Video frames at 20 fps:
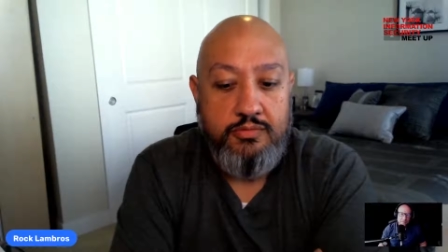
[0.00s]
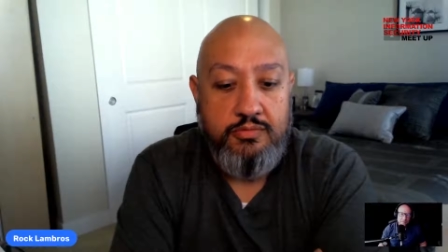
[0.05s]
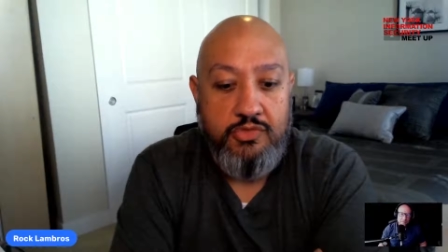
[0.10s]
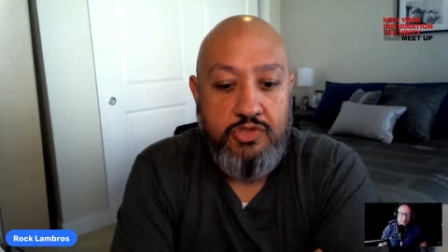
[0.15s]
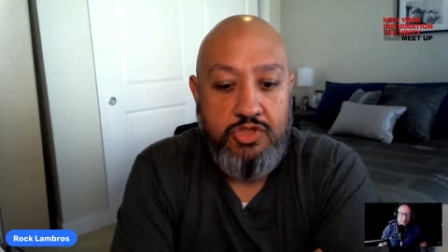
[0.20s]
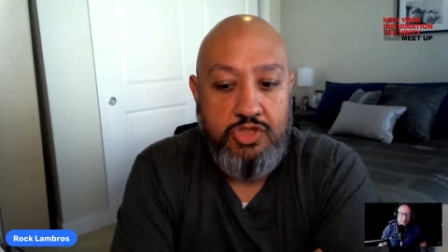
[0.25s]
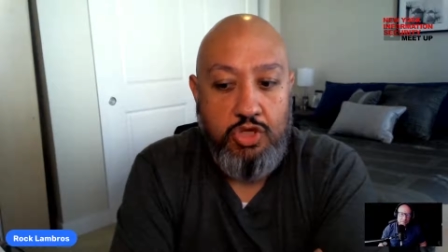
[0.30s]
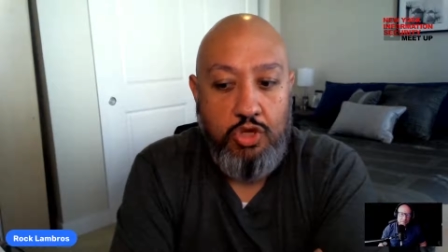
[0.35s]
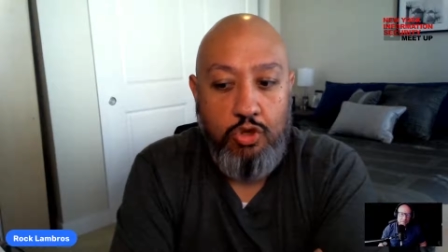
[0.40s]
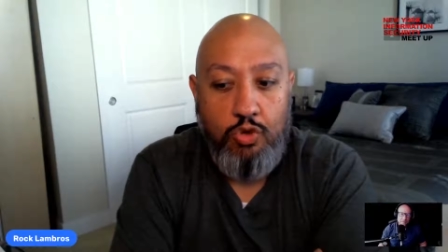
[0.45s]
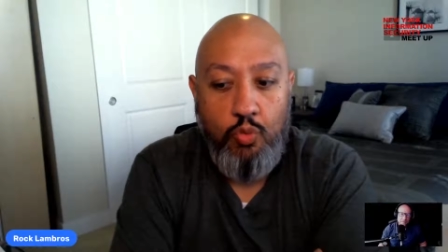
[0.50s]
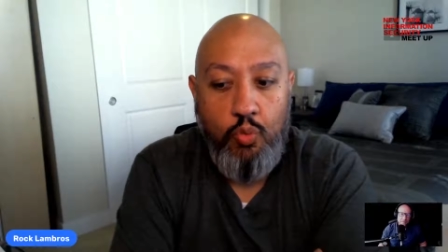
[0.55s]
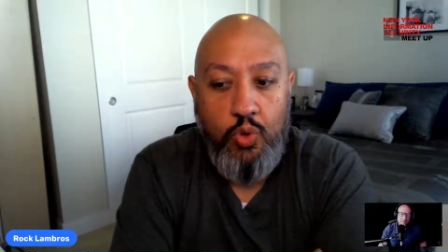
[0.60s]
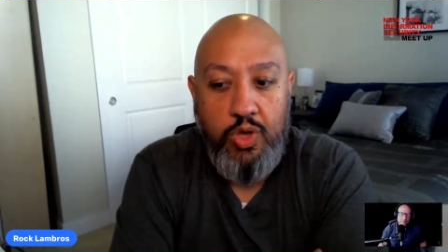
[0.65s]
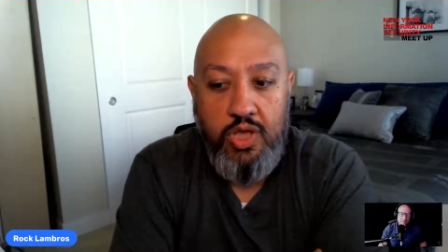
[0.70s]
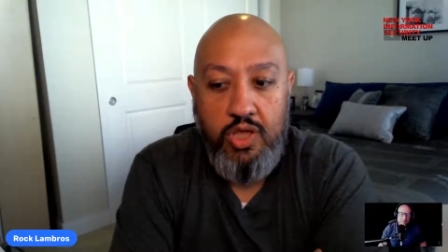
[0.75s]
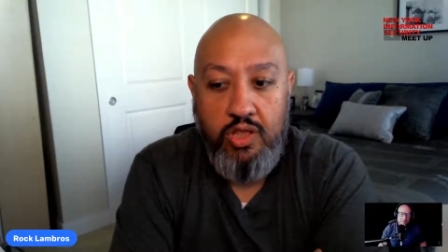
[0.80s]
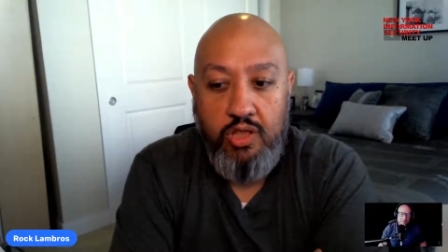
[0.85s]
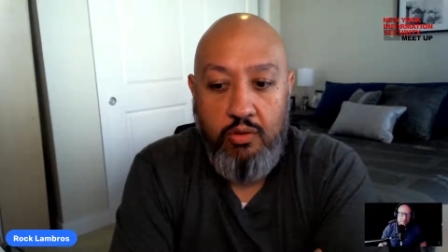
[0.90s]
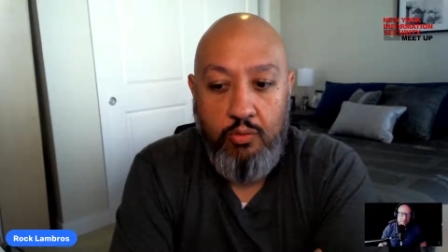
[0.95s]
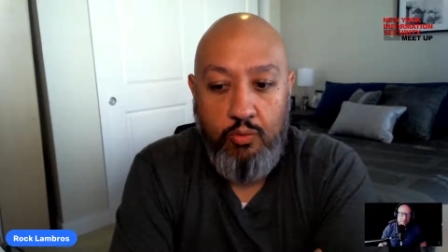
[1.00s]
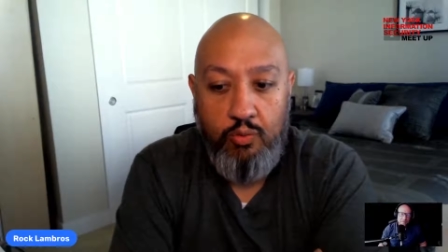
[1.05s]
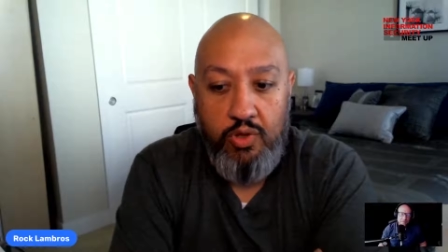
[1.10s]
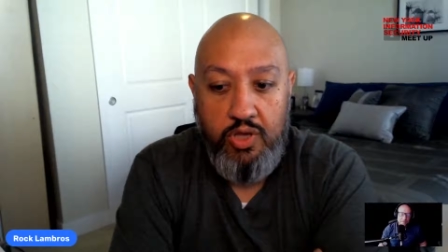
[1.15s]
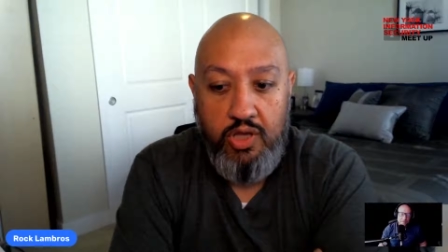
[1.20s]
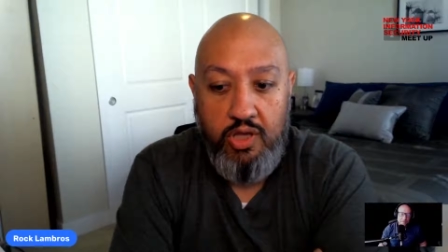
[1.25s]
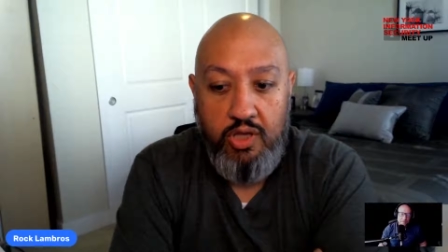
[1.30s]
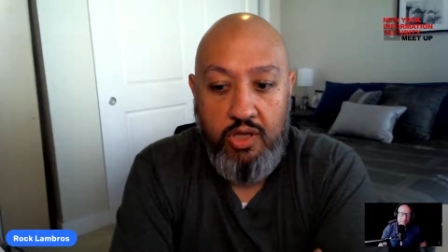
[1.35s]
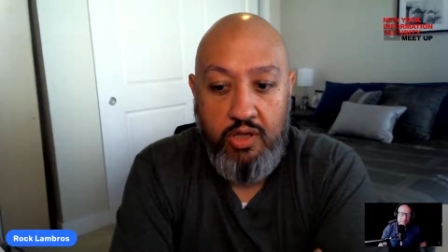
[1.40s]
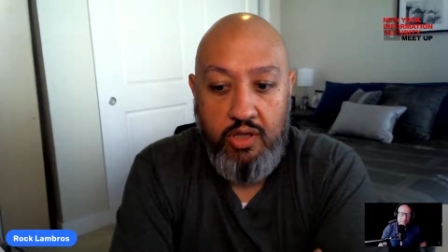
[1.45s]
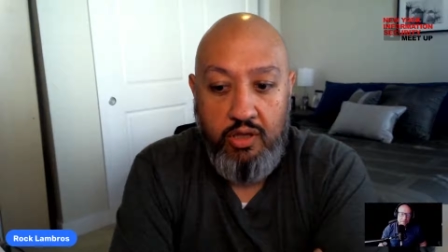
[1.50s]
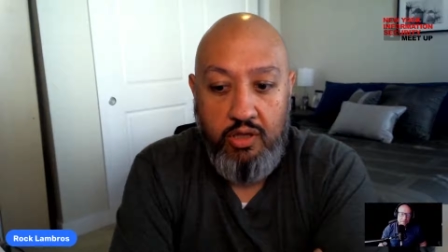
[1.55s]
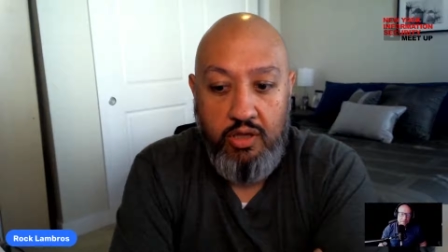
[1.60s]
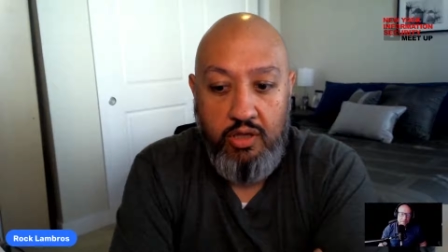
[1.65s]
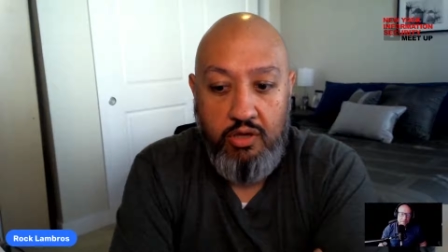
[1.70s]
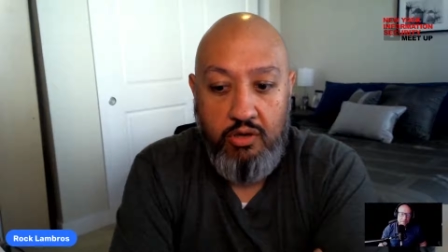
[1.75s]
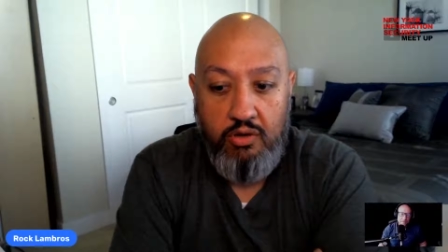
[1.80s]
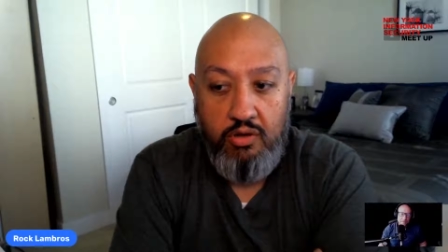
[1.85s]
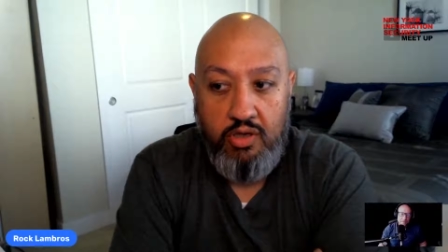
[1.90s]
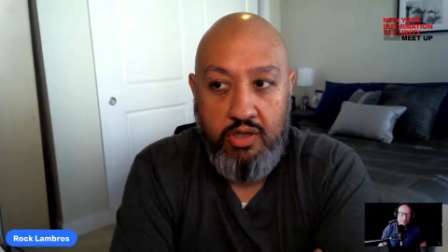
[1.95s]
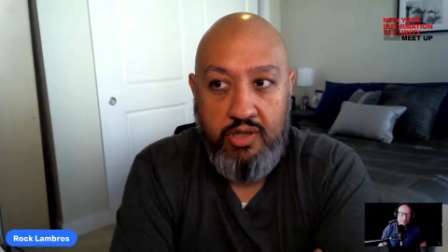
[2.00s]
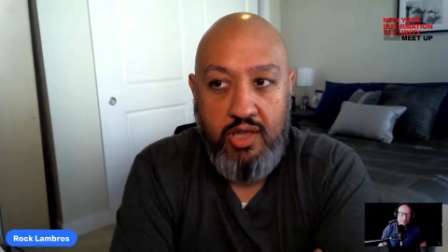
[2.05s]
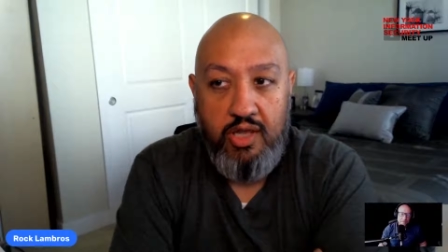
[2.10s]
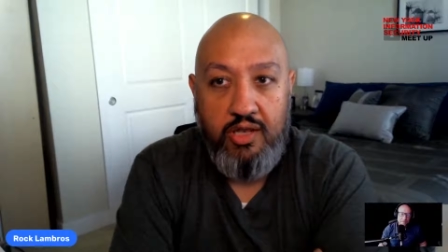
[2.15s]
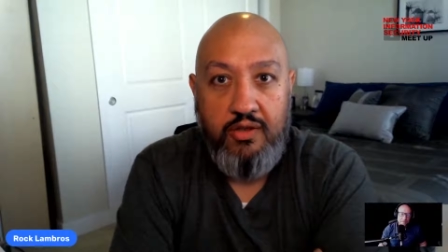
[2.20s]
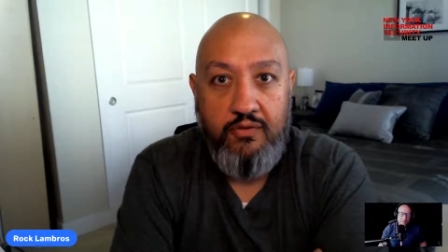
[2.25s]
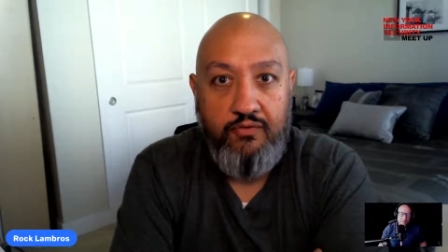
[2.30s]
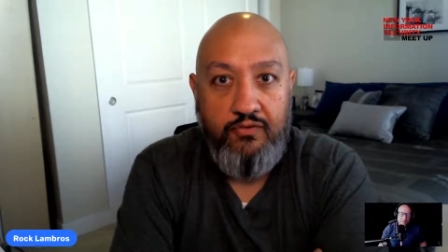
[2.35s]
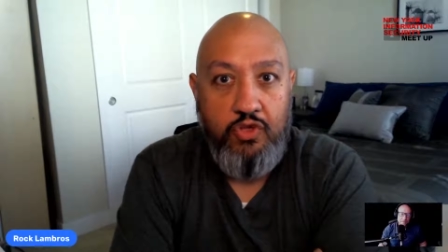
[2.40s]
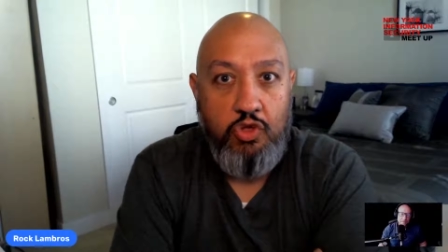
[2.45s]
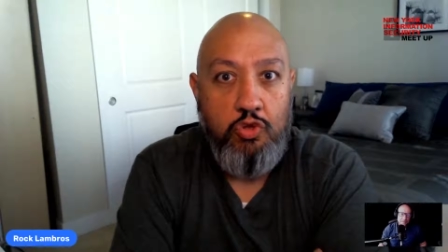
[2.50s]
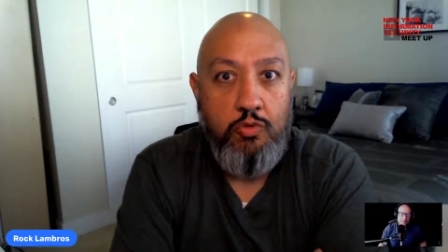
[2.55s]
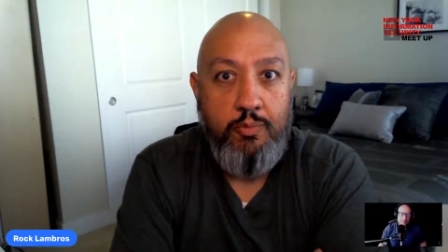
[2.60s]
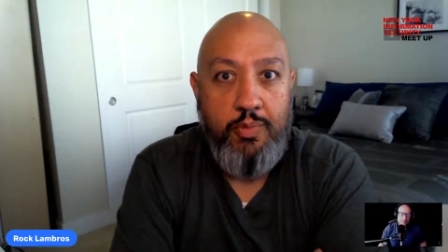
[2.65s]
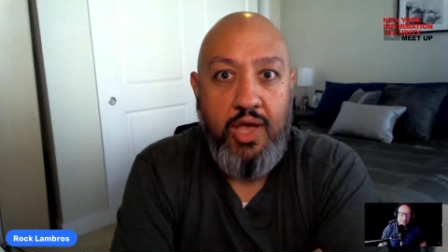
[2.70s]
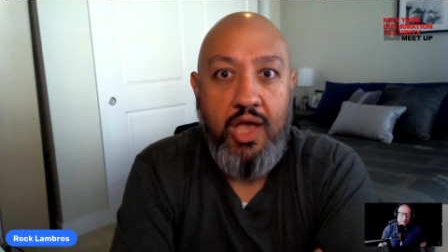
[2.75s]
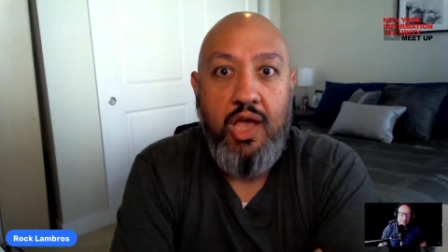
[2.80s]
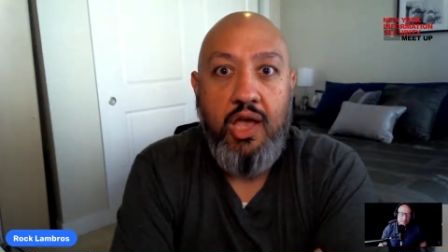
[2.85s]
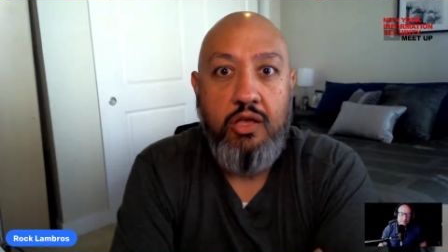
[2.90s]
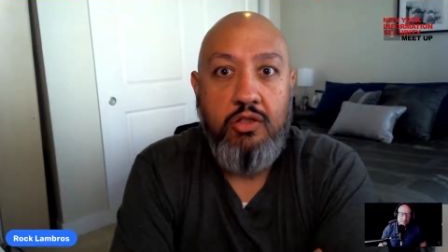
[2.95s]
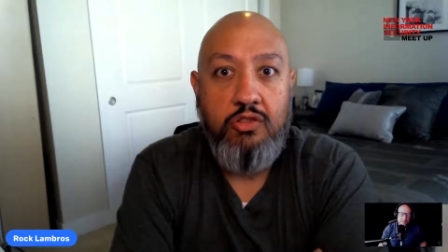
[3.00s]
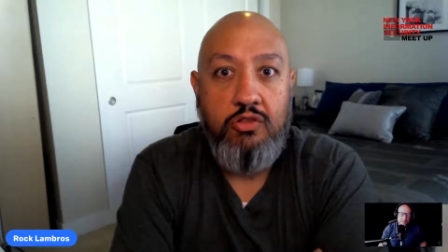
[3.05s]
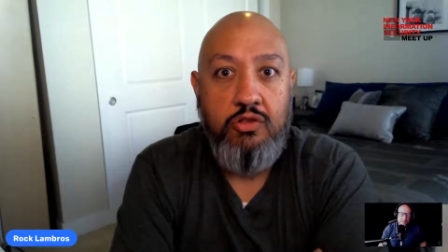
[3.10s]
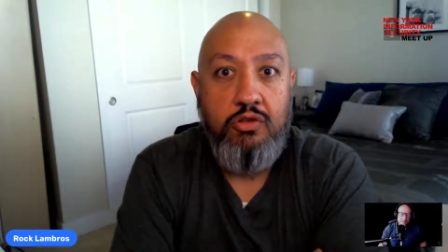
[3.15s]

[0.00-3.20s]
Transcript: So we tend to fall back